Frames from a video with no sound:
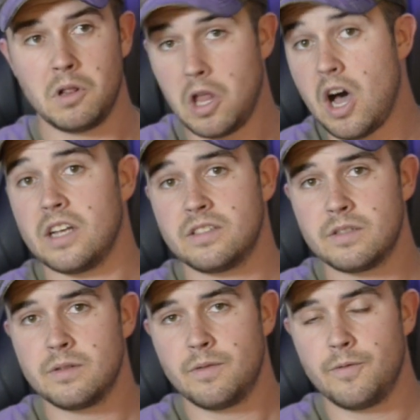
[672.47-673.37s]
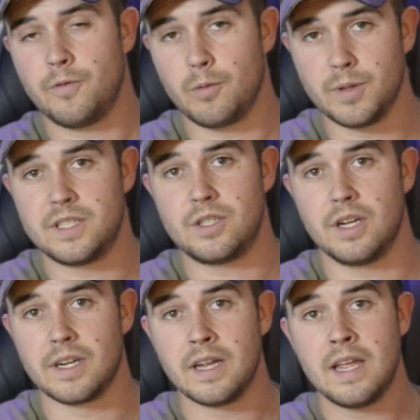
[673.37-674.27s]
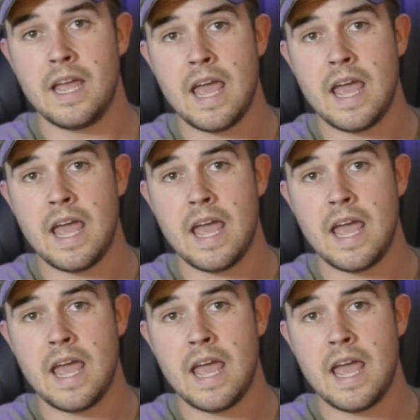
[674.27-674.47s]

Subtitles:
loss for Blitzchung